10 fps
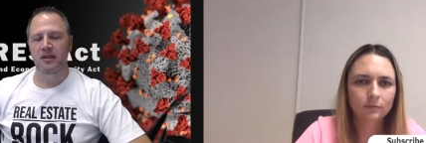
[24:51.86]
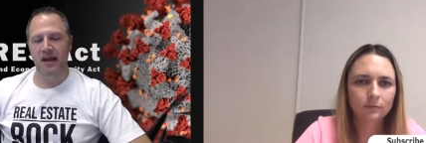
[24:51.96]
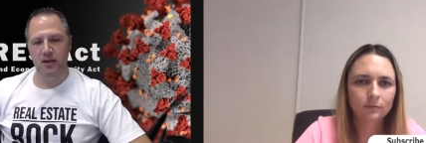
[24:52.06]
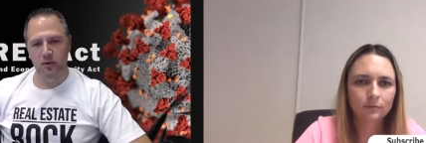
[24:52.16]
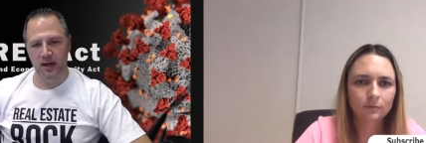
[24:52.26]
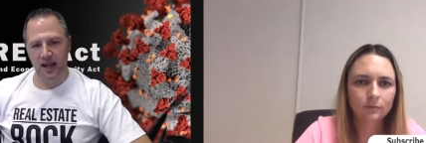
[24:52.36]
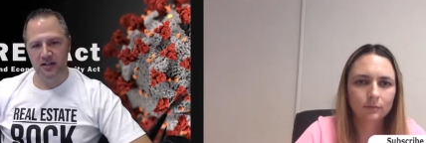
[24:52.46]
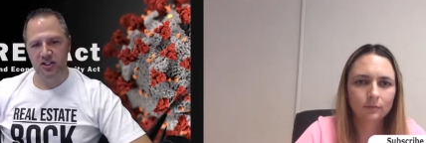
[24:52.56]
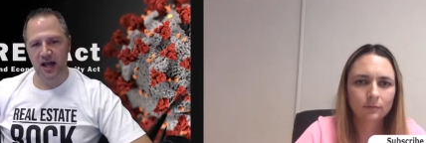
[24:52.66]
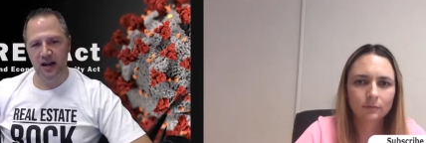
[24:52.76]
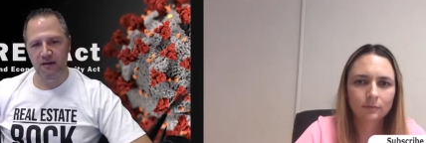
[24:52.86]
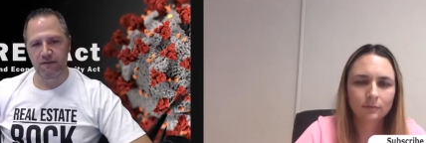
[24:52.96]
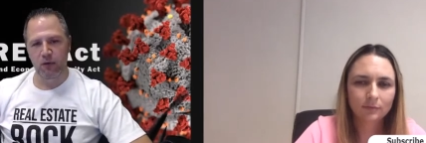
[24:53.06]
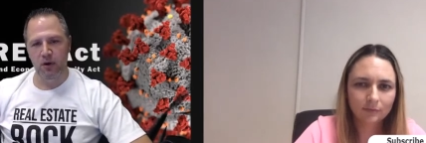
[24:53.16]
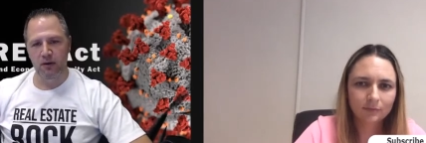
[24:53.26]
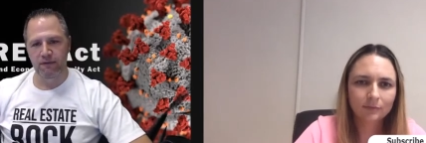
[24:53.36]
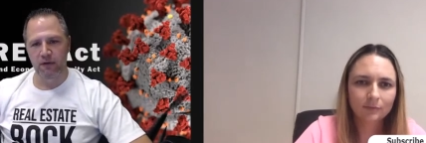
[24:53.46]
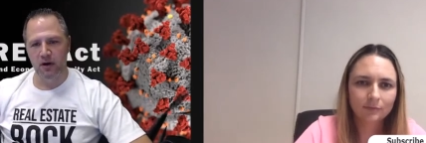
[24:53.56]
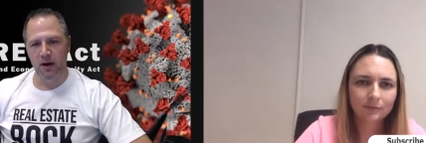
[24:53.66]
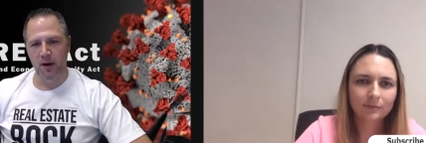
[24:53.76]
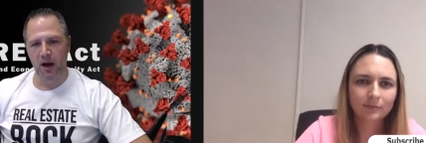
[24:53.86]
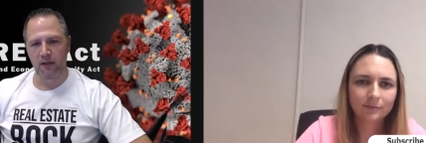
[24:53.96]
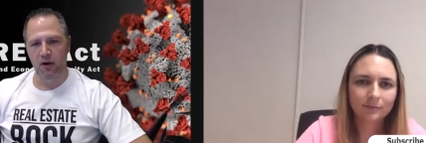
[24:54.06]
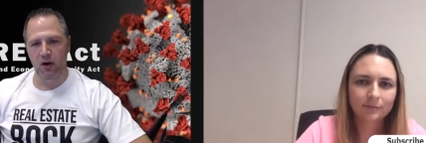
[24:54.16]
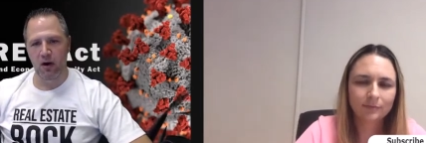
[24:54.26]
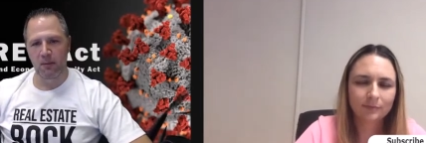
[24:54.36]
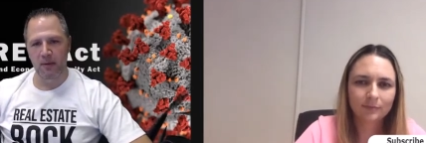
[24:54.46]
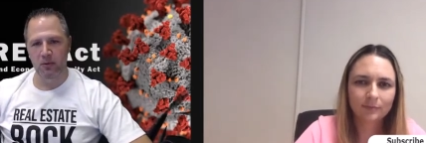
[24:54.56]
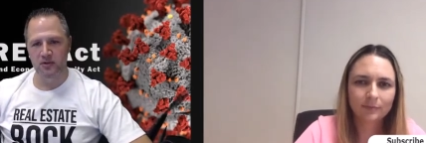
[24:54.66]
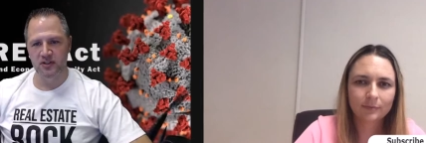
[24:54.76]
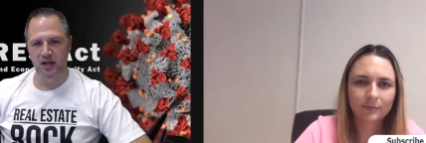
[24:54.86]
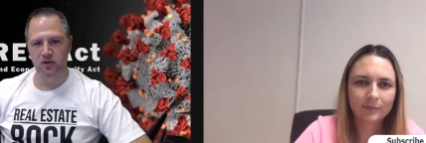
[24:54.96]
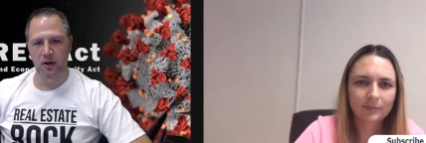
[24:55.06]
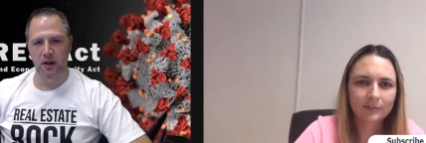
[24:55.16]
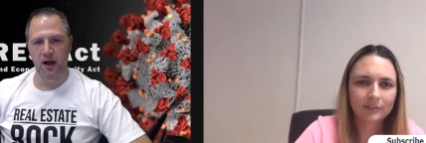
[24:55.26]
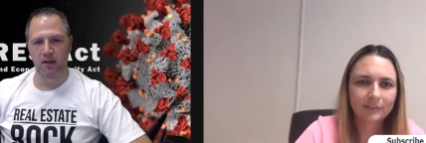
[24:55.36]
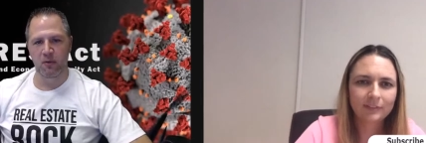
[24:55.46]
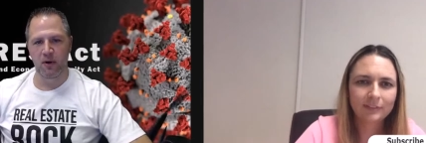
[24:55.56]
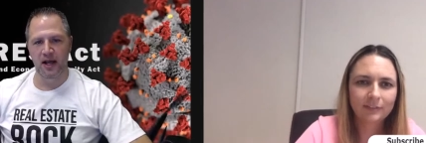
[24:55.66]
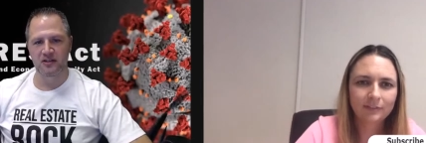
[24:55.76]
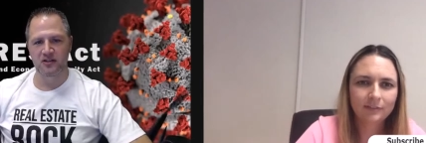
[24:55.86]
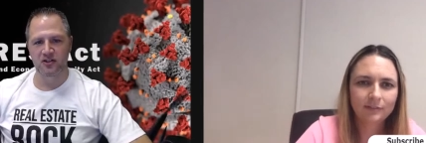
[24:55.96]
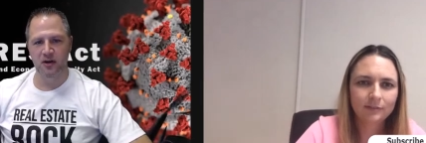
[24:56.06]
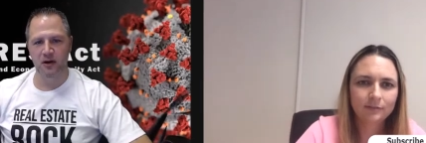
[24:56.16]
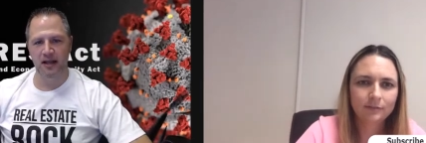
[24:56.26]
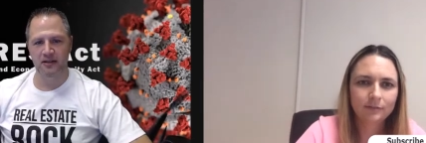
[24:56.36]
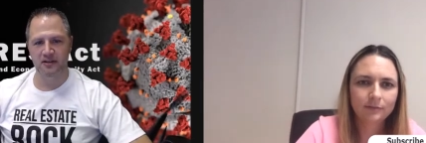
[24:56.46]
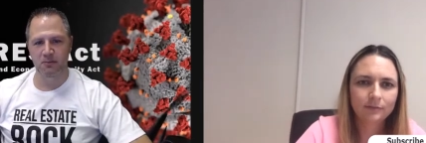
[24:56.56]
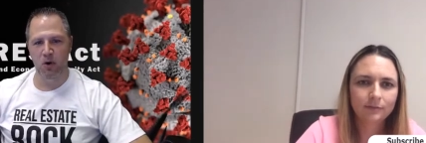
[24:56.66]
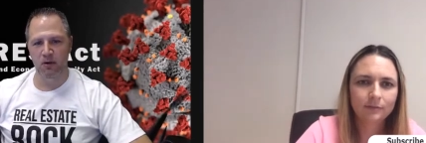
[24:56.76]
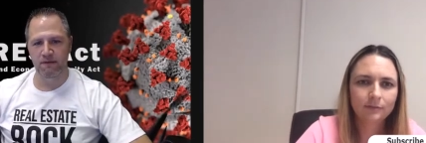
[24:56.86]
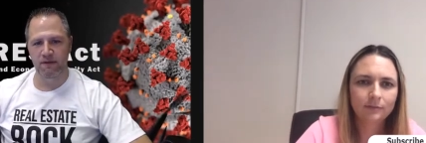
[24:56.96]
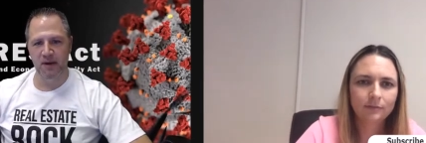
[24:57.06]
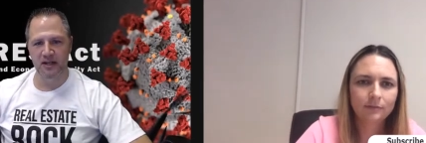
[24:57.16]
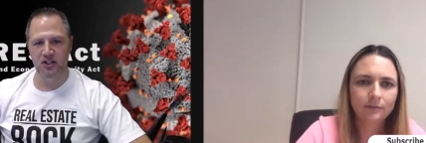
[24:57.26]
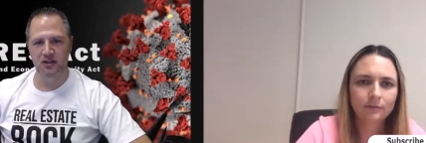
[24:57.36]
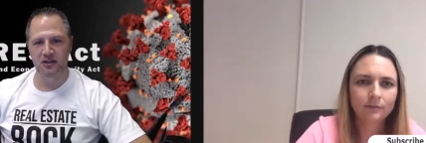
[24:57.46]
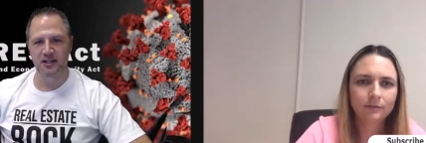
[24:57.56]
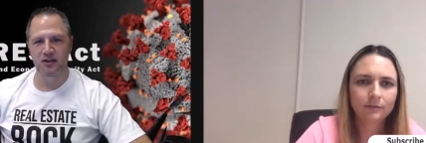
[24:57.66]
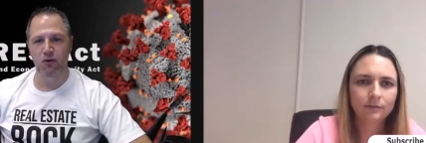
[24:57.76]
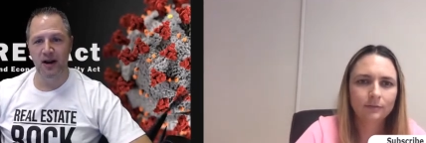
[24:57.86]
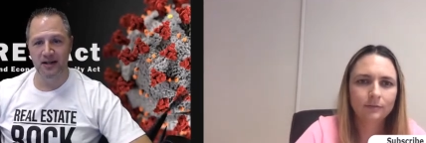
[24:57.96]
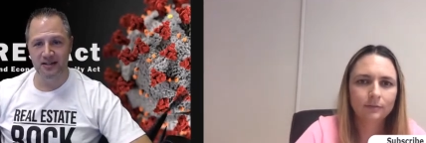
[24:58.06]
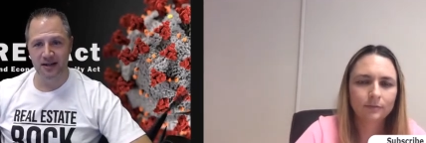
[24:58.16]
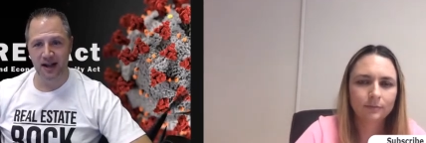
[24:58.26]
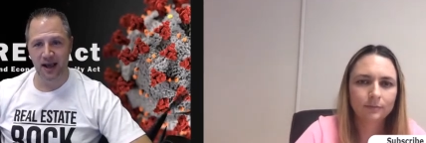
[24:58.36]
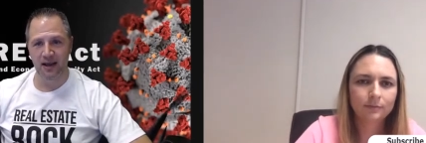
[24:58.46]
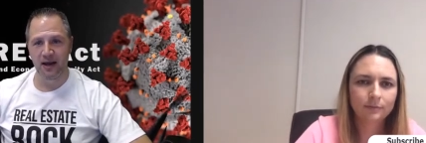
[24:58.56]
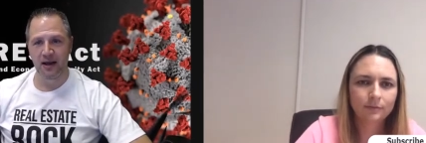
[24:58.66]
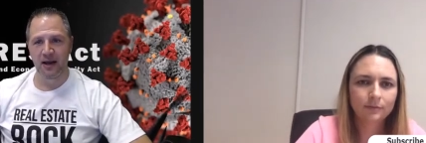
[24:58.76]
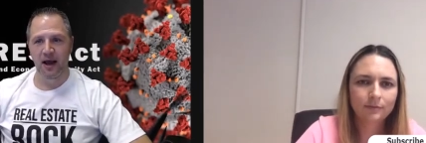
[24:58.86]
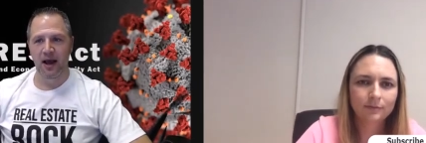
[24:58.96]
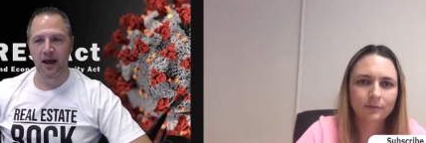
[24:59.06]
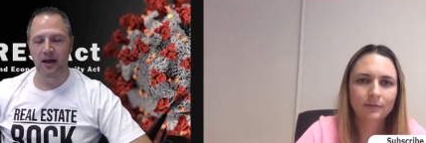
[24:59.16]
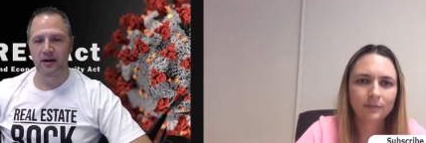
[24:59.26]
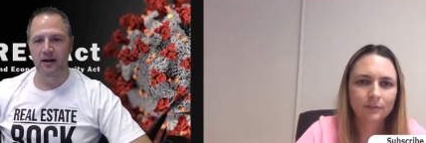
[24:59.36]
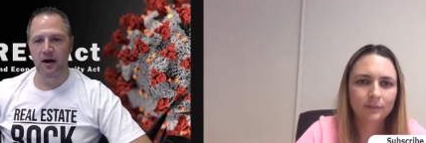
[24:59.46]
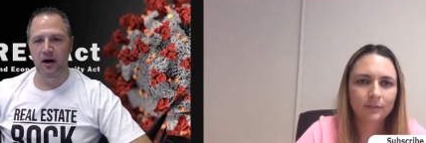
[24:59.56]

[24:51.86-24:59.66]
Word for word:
Speaker 1: Thank you again, Shannon, for coming on the call. Maybe we'll schedule another one as you start getting some more information. You did great today, and